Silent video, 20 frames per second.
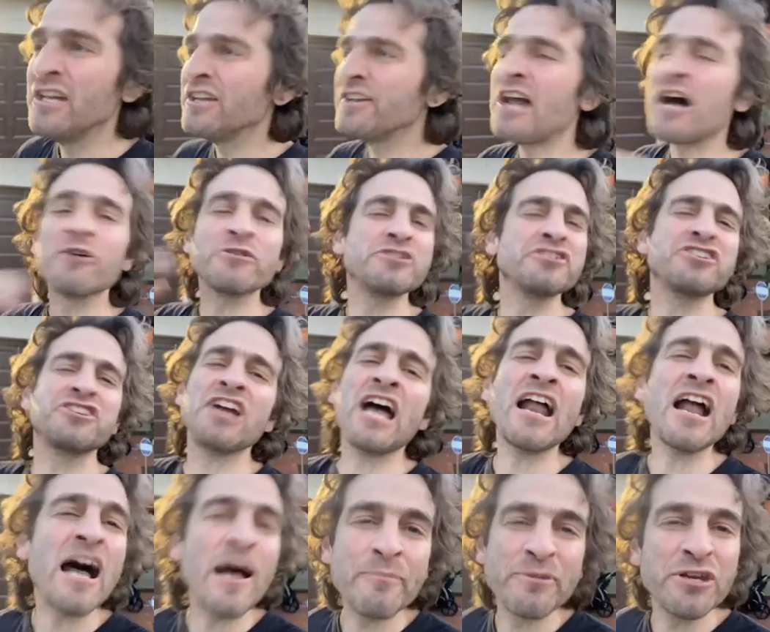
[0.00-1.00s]
No,
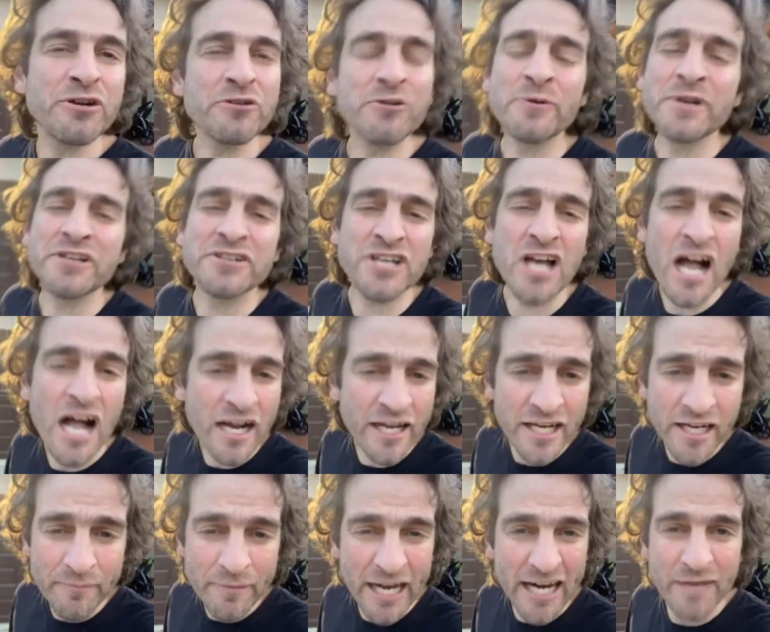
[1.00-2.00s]
shut up. You don't know what you're
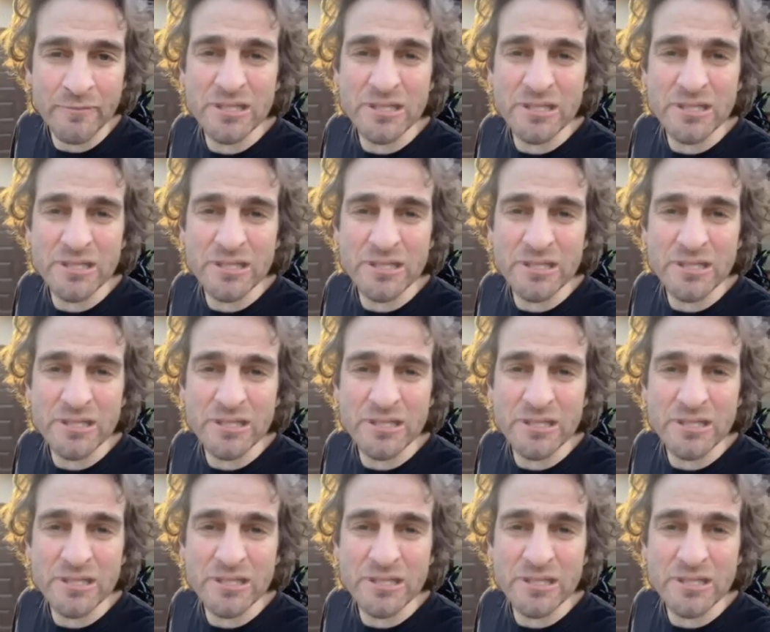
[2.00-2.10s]
talking about.